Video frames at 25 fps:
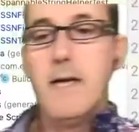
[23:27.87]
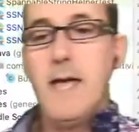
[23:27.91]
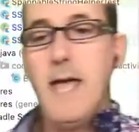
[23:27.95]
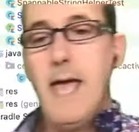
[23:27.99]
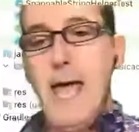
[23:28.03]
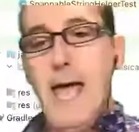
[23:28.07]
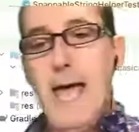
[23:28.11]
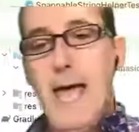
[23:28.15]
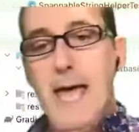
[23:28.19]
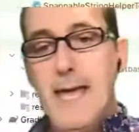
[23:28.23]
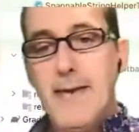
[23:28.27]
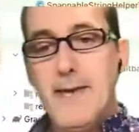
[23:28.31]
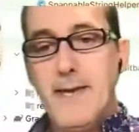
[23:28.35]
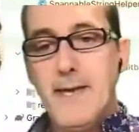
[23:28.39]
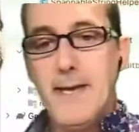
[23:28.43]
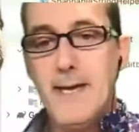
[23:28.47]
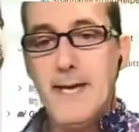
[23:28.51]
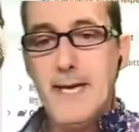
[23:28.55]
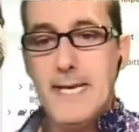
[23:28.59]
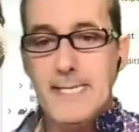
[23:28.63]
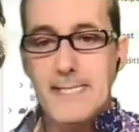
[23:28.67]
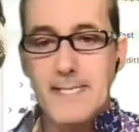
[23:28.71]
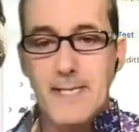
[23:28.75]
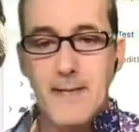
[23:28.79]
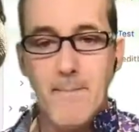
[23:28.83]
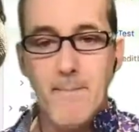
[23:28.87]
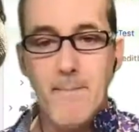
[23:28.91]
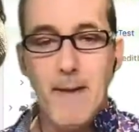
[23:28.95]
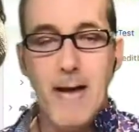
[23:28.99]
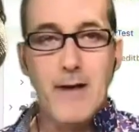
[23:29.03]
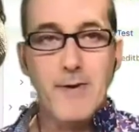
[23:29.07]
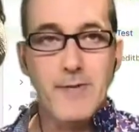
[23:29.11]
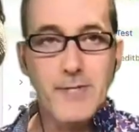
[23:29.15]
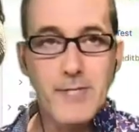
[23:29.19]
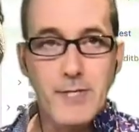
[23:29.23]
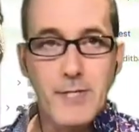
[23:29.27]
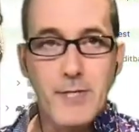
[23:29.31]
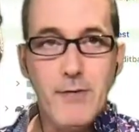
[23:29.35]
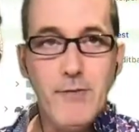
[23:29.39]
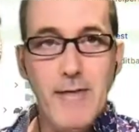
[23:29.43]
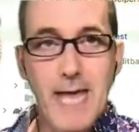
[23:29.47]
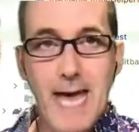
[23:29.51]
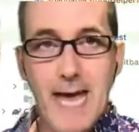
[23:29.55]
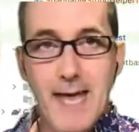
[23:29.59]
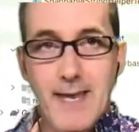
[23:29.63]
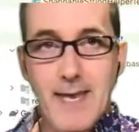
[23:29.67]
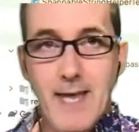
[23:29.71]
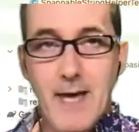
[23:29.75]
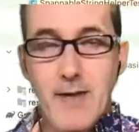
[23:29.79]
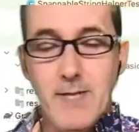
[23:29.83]
And it's about to do
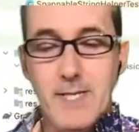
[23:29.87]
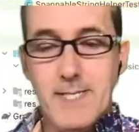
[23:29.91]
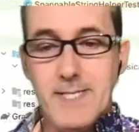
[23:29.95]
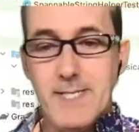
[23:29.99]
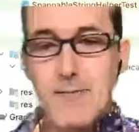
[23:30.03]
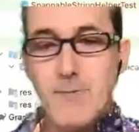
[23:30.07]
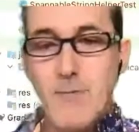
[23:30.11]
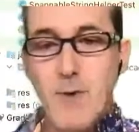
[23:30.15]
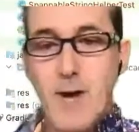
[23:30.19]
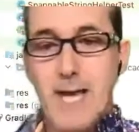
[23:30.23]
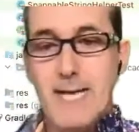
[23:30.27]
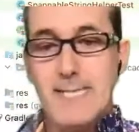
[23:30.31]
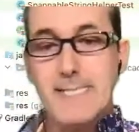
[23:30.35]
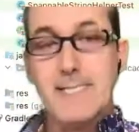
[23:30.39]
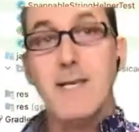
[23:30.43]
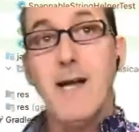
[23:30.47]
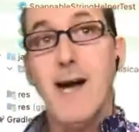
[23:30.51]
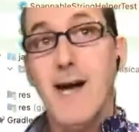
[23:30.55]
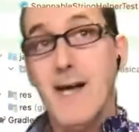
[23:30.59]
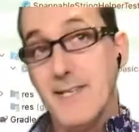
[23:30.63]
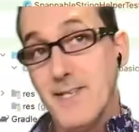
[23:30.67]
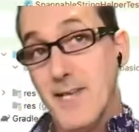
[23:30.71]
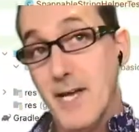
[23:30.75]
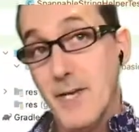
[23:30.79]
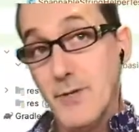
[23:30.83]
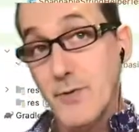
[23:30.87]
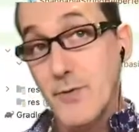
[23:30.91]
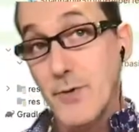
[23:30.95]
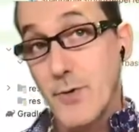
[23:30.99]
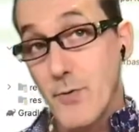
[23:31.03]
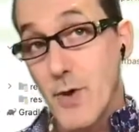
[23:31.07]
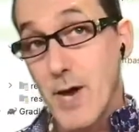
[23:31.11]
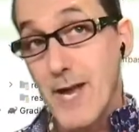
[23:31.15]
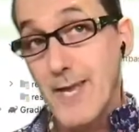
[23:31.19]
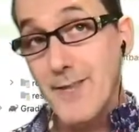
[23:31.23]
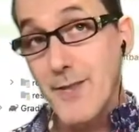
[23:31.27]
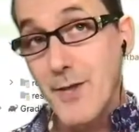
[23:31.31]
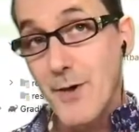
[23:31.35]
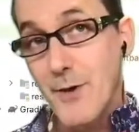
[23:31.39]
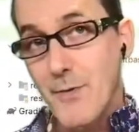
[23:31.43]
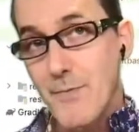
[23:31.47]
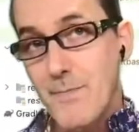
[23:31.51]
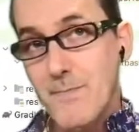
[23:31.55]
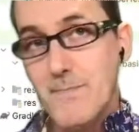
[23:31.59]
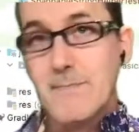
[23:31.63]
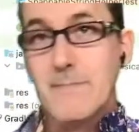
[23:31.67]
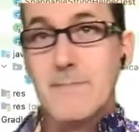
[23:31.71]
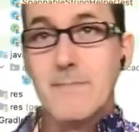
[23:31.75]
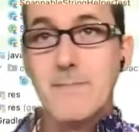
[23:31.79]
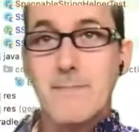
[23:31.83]
that. Now let's see why it's not. It's not doing it right though.
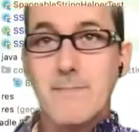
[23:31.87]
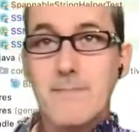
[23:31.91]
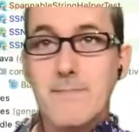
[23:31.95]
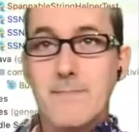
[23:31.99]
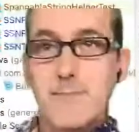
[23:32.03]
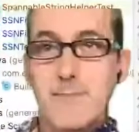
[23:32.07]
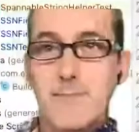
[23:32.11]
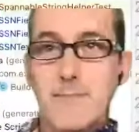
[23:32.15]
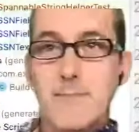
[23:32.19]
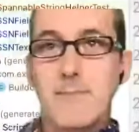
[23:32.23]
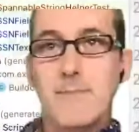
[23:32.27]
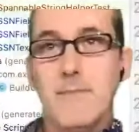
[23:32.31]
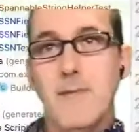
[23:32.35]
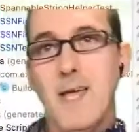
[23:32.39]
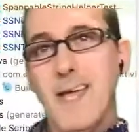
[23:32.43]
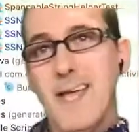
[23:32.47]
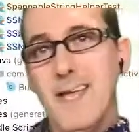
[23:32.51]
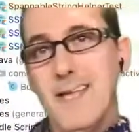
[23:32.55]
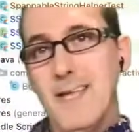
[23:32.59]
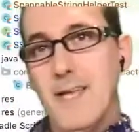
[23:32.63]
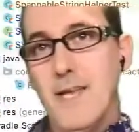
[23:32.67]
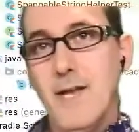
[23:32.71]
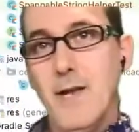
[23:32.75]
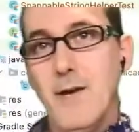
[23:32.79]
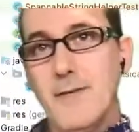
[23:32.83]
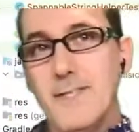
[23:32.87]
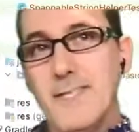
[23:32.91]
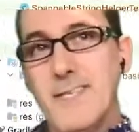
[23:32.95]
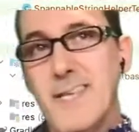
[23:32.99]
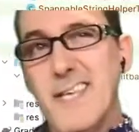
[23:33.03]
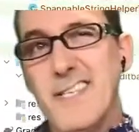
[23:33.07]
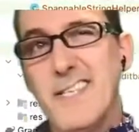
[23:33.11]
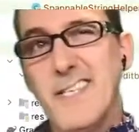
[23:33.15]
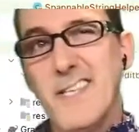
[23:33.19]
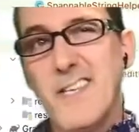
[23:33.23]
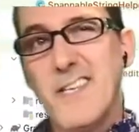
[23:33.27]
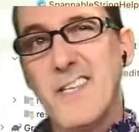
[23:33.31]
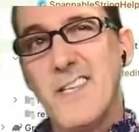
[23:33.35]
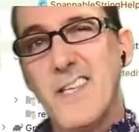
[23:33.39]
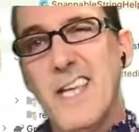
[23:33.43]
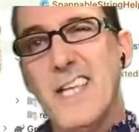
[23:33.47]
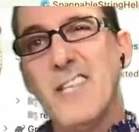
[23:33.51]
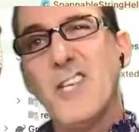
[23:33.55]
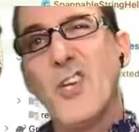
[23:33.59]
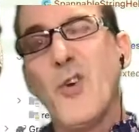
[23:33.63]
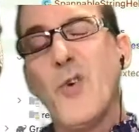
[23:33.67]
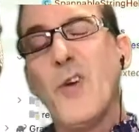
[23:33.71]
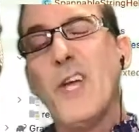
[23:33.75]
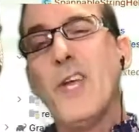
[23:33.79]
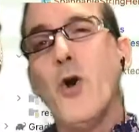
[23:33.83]
Yeah, you know, it's a
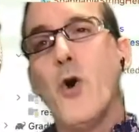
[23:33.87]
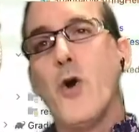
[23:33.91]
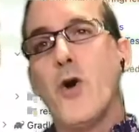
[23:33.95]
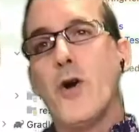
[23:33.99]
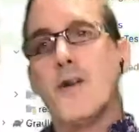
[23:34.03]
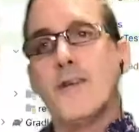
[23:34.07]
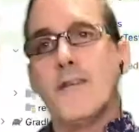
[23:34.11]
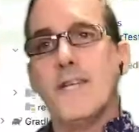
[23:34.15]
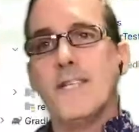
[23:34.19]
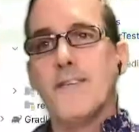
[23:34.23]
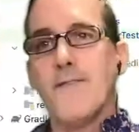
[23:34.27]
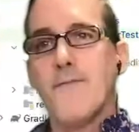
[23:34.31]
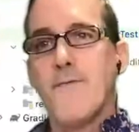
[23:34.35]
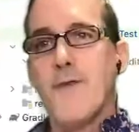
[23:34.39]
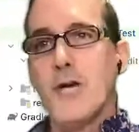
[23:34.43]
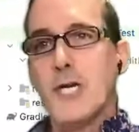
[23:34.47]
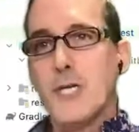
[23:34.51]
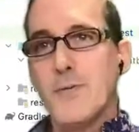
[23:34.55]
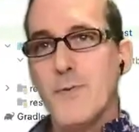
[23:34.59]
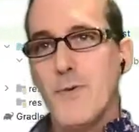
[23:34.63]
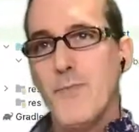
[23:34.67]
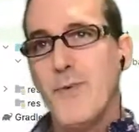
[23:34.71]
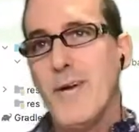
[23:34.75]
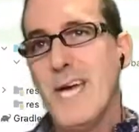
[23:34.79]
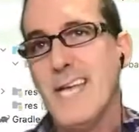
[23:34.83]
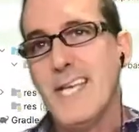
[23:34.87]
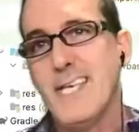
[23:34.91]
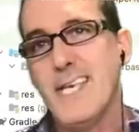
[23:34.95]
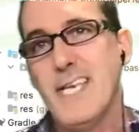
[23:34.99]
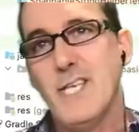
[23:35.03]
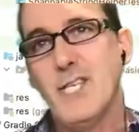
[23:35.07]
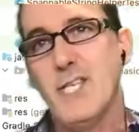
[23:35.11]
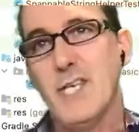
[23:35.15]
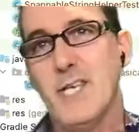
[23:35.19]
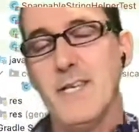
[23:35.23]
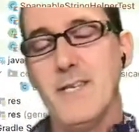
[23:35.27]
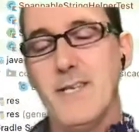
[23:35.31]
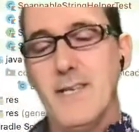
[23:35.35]
greenhorn. It's a freshman. We got to teach it.